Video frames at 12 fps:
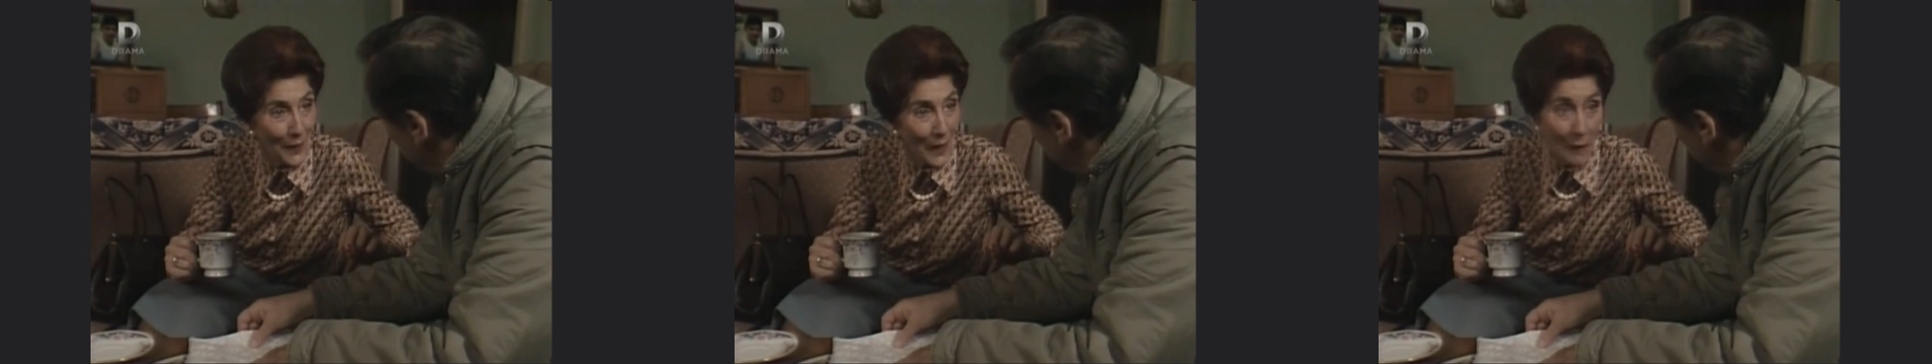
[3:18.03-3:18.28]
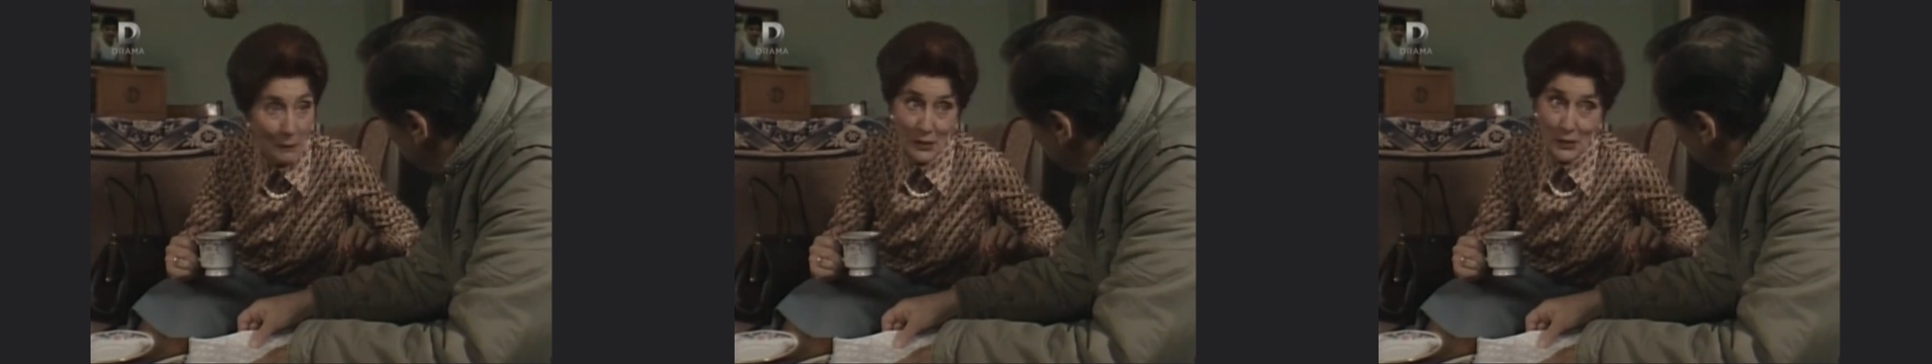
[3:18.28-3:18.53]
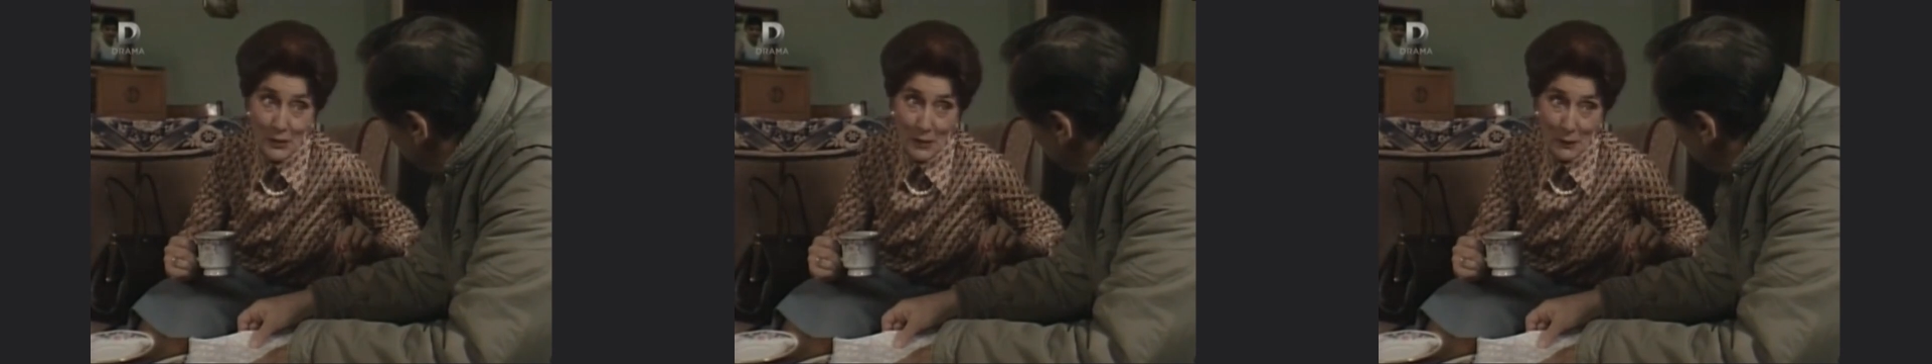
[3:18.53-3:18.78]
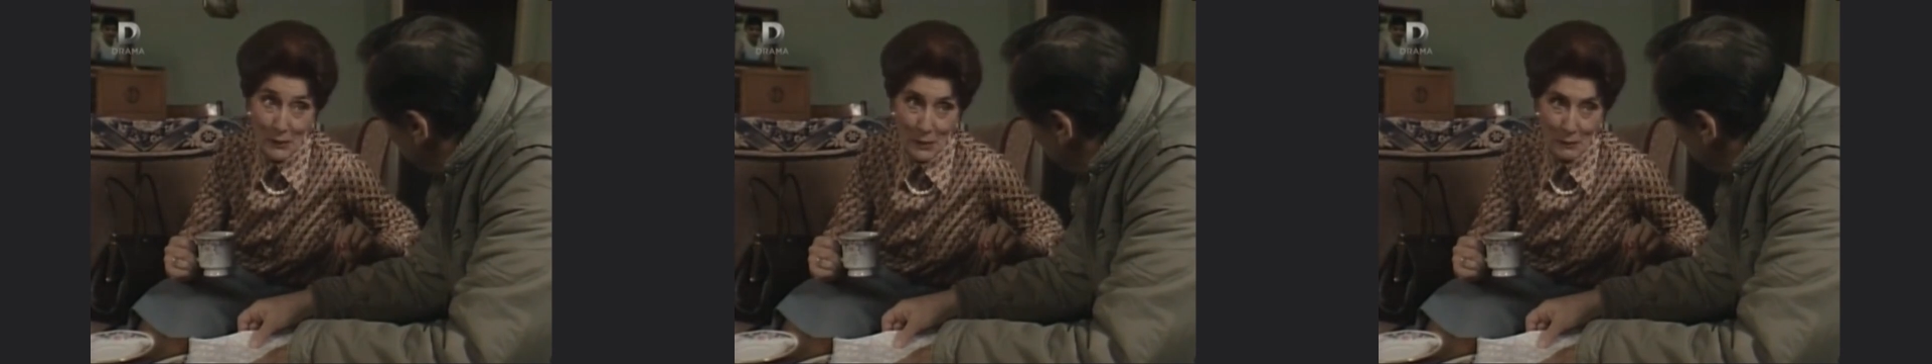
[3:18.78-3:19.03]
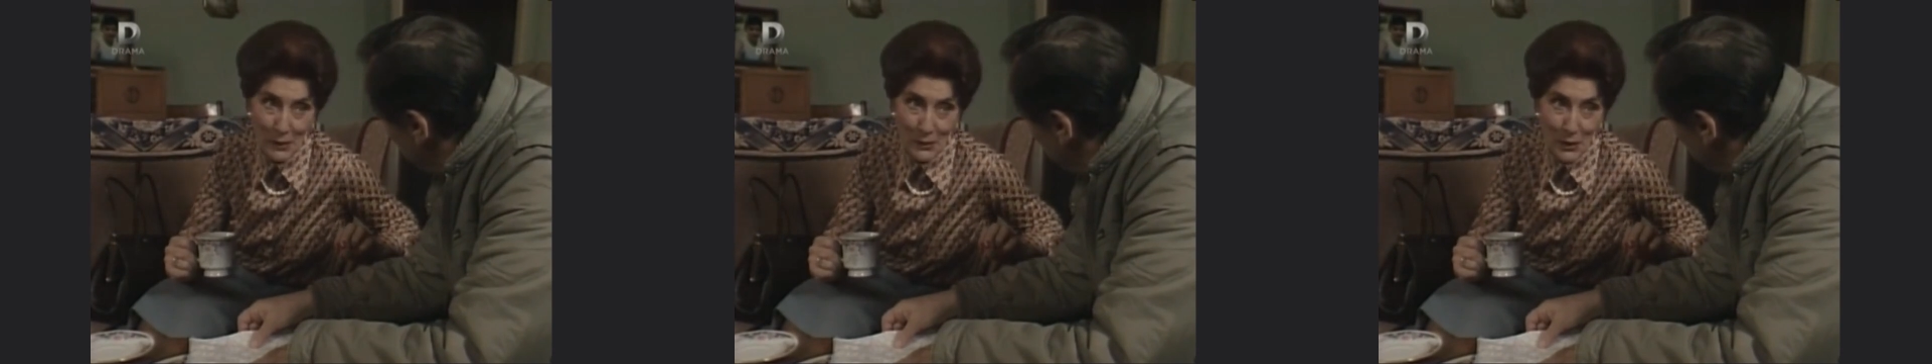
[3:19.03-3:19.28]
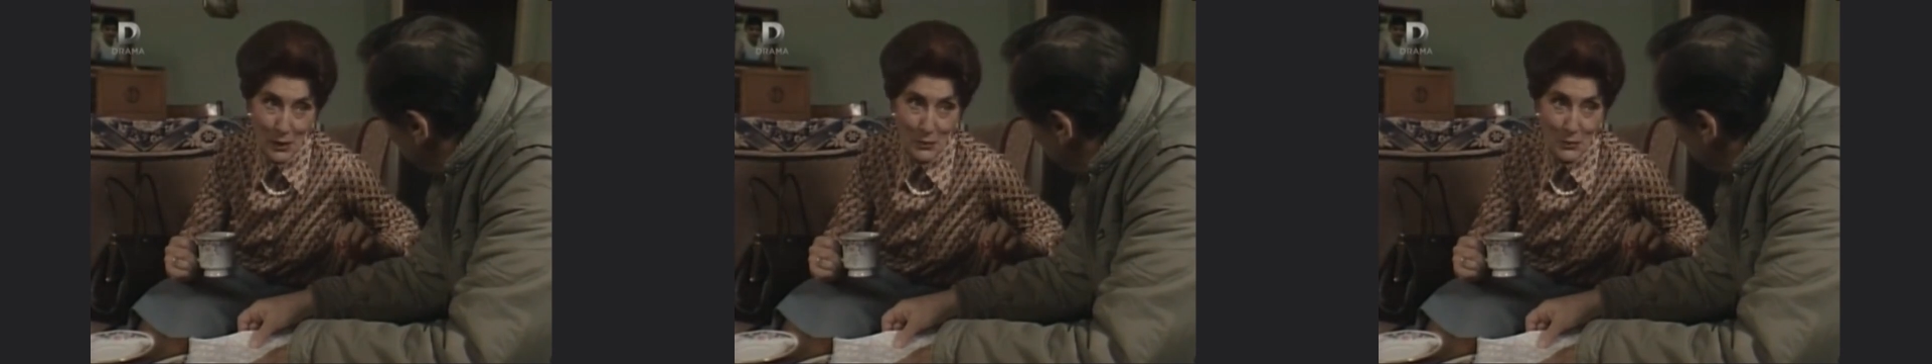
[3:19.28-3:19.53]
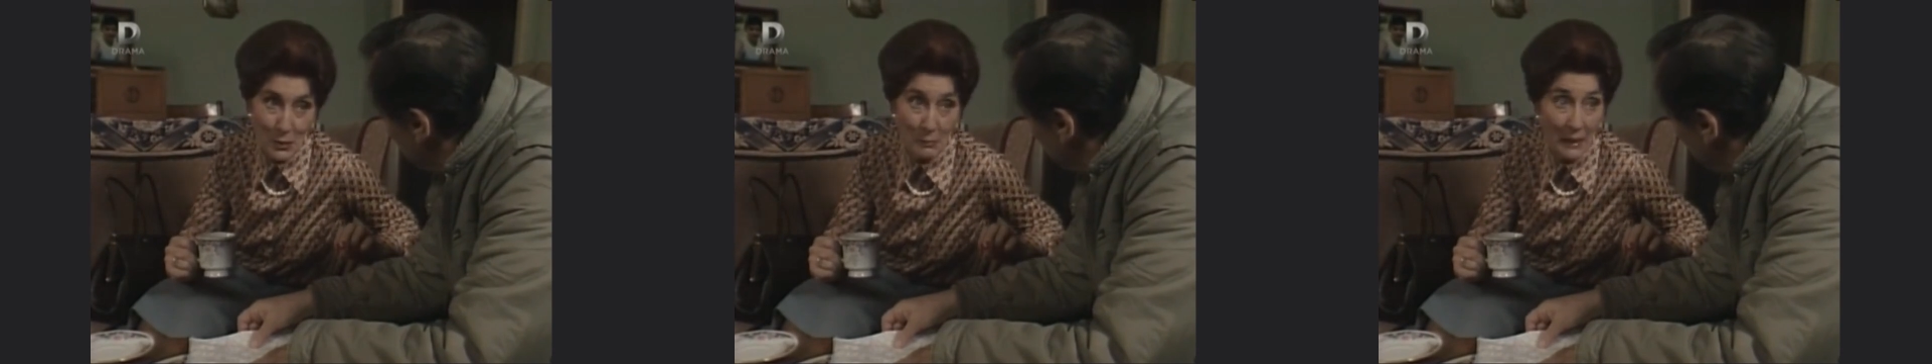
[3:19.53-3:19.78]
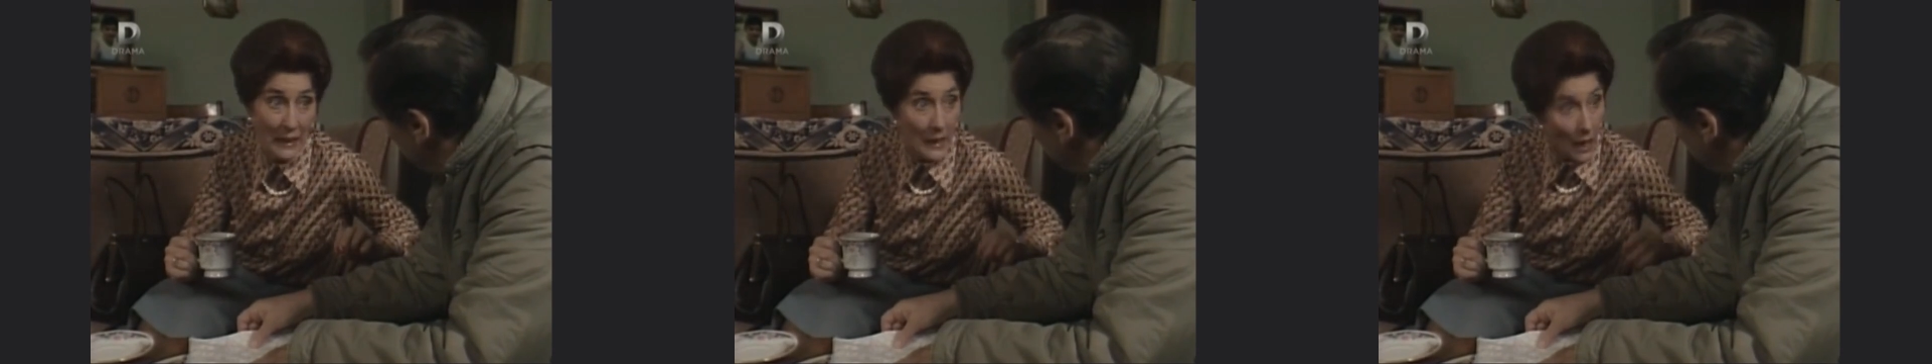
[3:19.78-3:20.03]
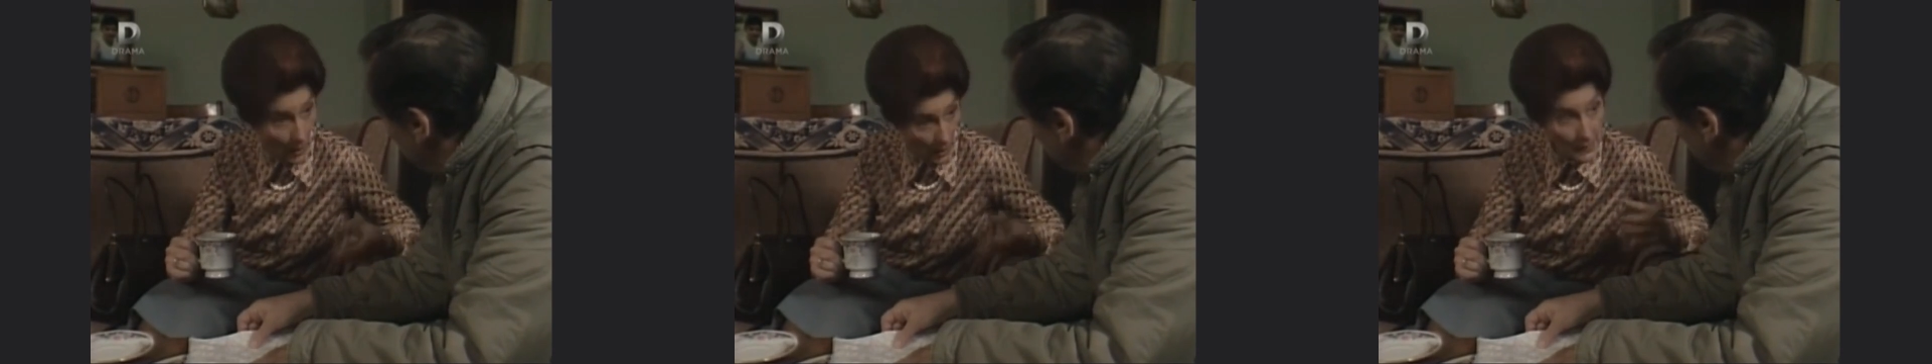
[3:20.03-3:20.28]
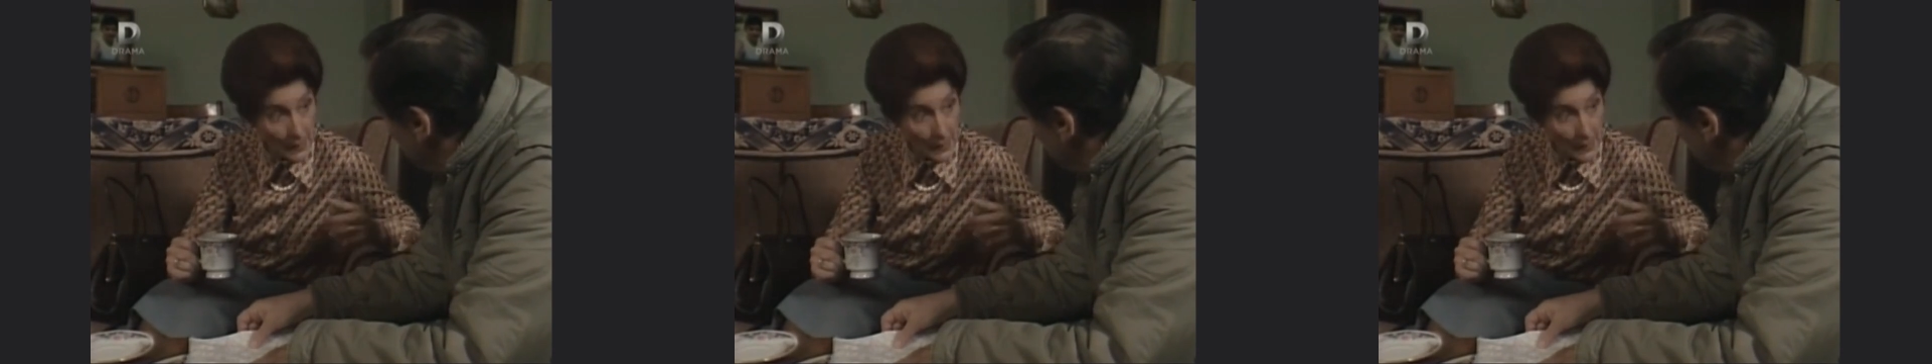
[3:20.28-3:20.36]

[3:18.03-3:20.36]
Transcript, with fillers: I mean, she's ever so much older than me. I'll